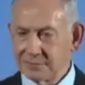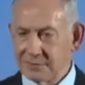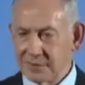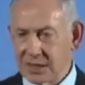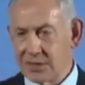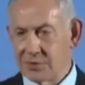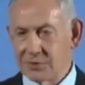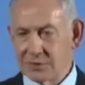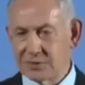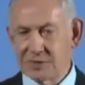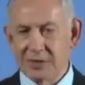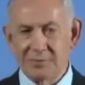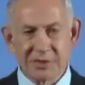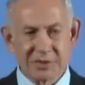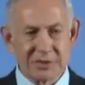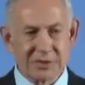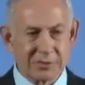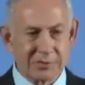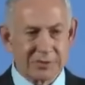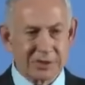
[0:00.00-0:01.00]
They use them
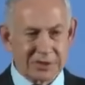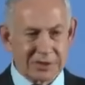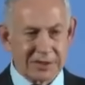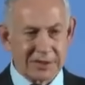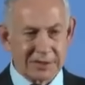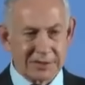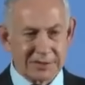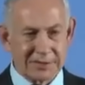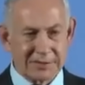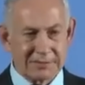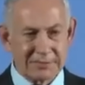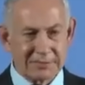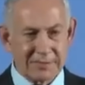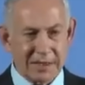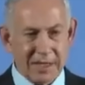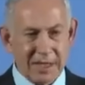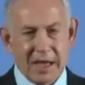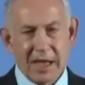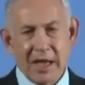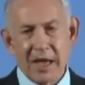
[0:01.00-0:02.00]
as human shields.
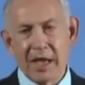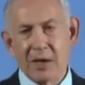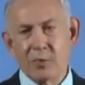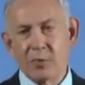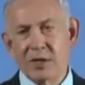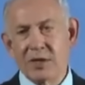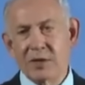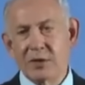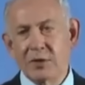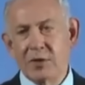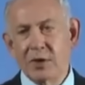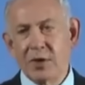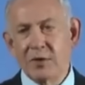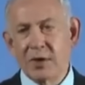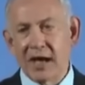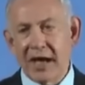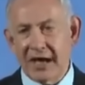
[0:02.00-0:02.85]
And when you go